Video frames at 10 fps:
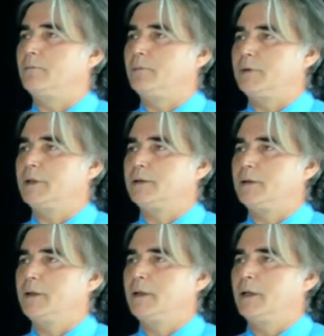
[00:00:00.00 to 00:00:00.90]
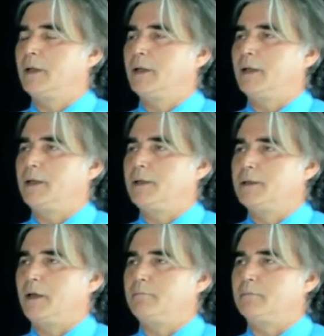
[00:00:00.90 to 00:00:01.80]
generally
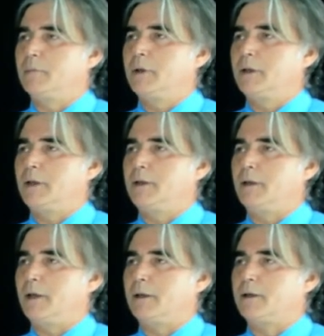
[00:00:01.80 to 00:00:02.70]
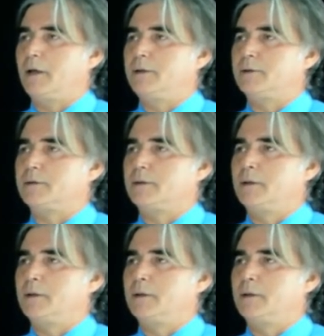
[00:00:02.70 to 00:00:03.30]
income in agriculture